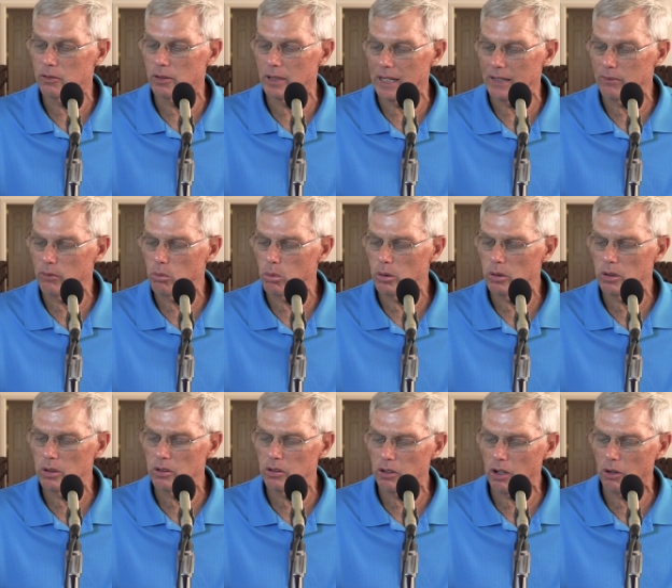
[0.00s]
For
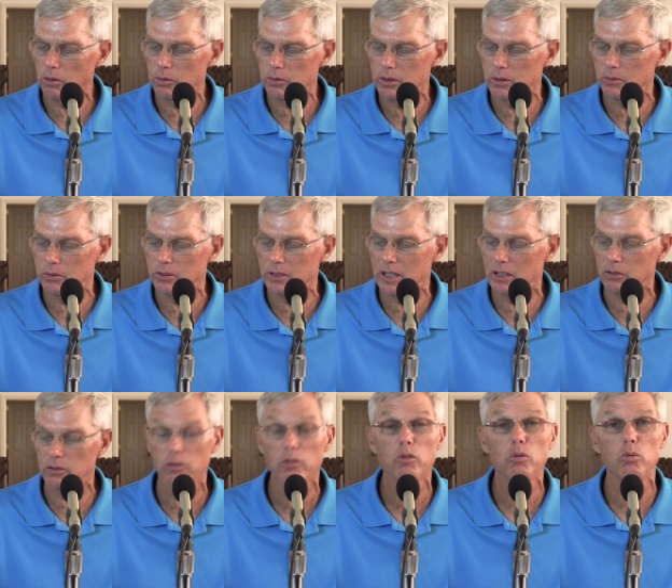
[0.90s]
everyone who exalts
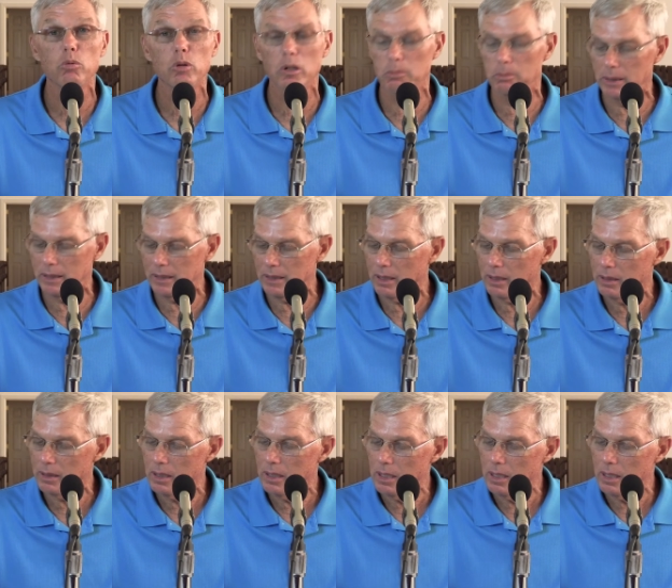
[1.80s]
himself will be